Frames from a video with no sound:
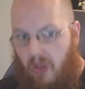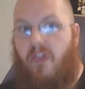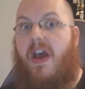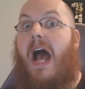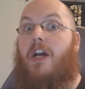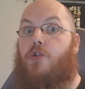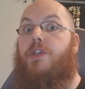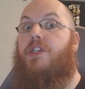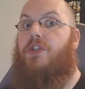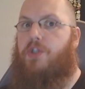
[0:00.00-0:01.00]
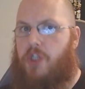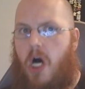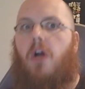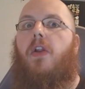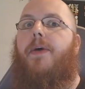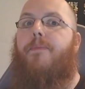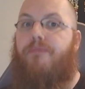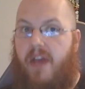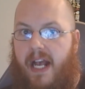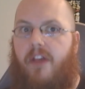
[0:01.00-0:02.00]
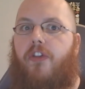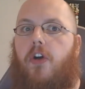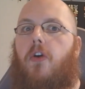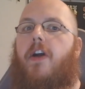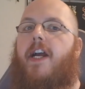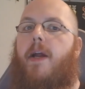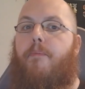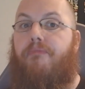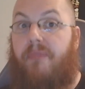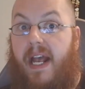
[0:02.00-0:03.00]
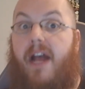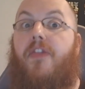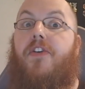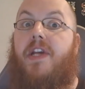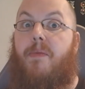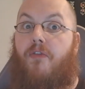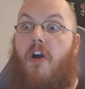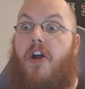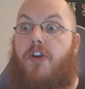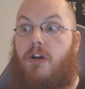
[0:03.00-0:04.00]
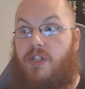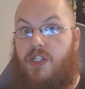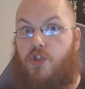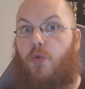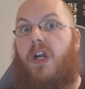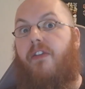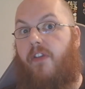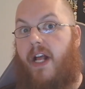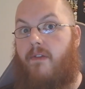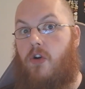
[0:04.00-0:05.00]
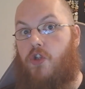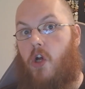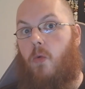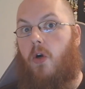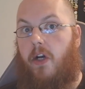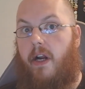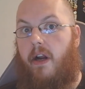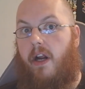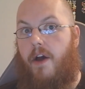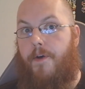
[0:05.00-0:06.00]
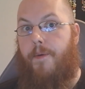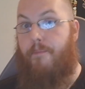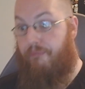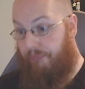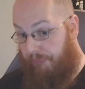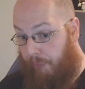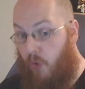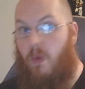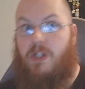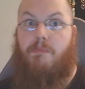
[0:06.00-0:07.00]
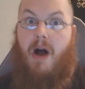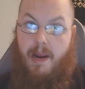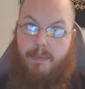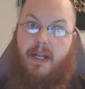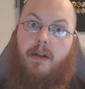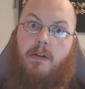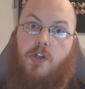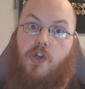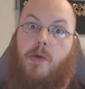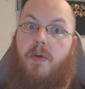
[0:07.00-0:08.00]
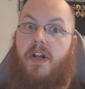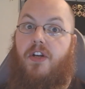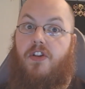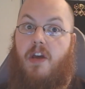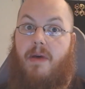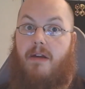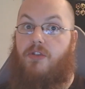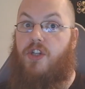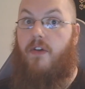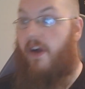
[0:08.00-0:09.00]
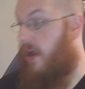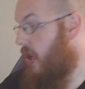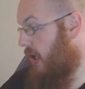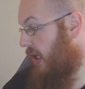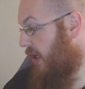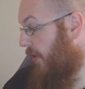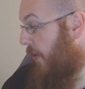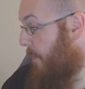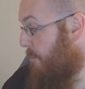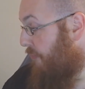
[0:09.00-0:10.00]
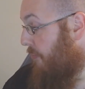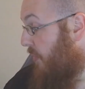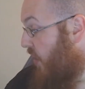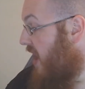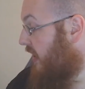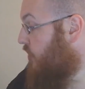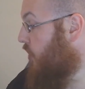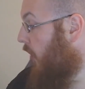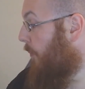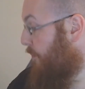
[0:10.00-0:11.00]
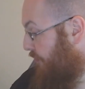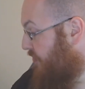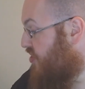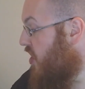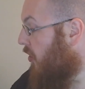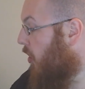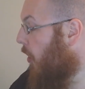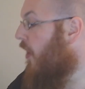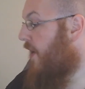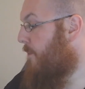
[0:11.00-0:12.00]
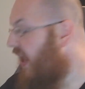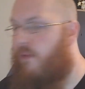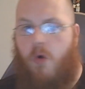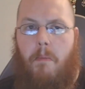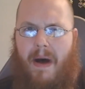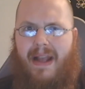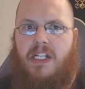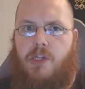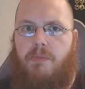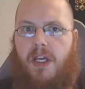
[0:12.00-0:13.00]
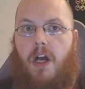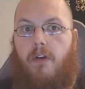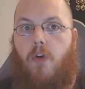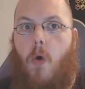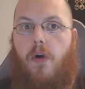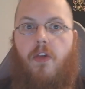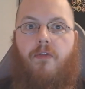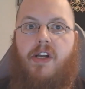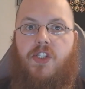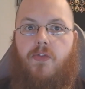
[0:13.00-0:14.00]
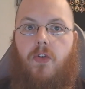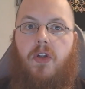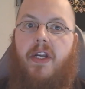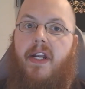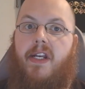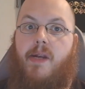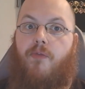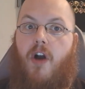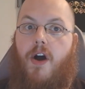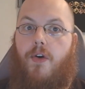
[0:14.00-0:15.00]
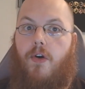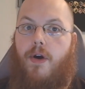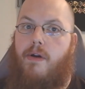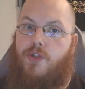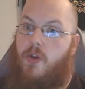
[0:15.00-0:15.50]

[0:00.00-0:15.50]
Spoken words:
They actually did the chocolate and the cream and the deep fried dough. So that's 3 flavors all working together, which might be contributing to the amount of stuffing. But that is still It's still good. It reminds me of going to the festival and eating deep fried Oreos.